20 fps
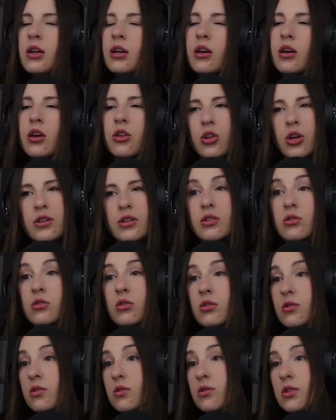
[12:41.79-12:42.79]
unless there's
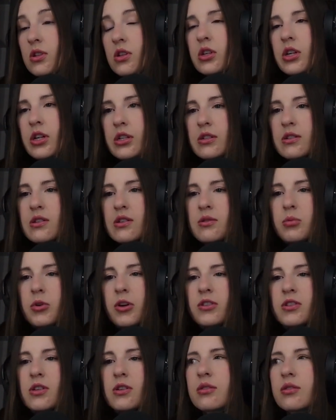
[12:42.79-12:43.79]
also celiac disease
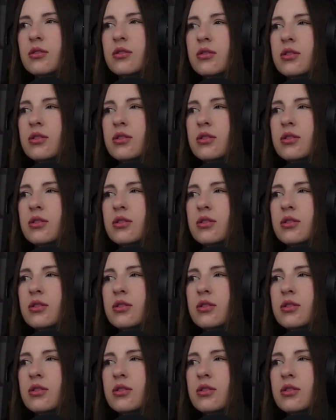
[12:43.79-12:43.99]
present.